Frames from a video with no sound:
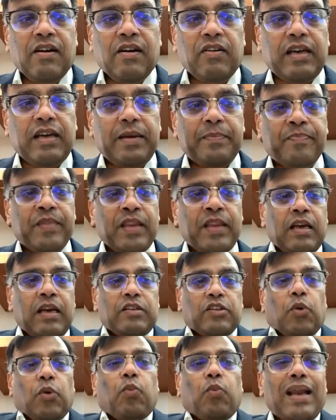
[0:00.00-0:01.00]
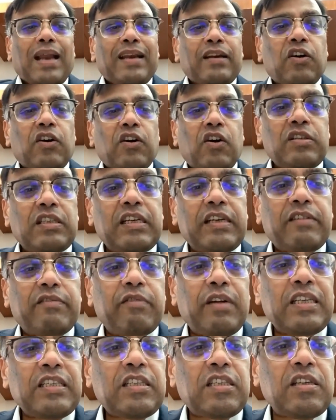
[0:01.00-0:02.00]
Okay, so one
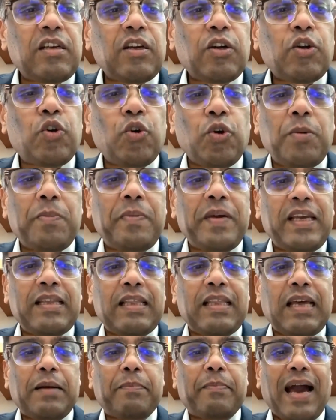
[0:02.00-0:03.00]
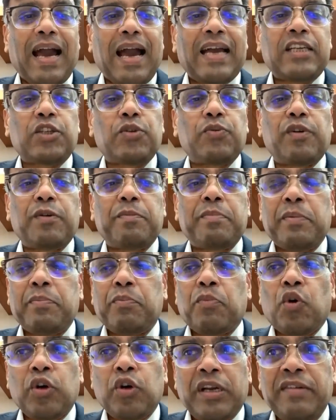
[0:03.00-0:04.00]
consequence could be that banks would be
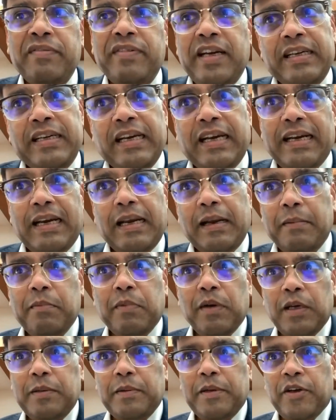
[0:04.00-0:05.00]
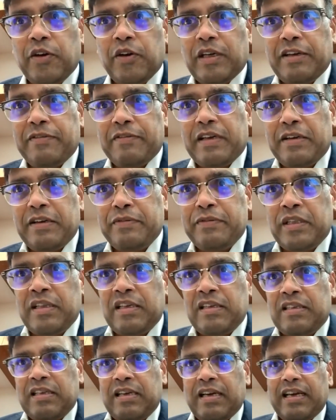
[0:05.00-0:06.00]
motivated, given
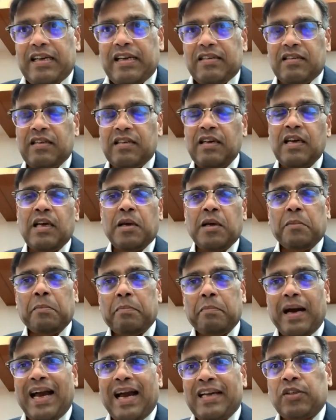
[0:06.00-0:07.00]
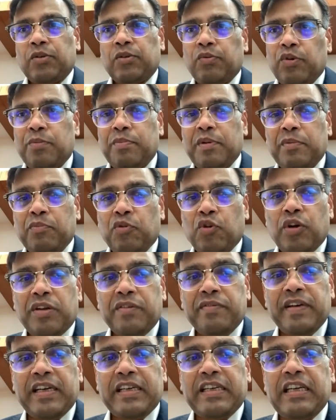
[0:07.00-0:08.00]
this risk, banks would be
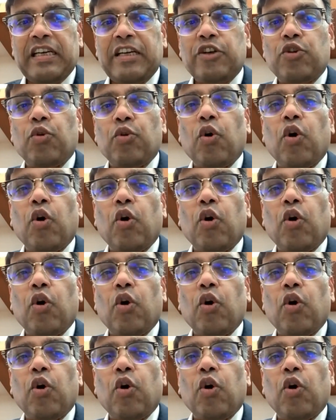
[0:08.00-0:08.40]
motivated to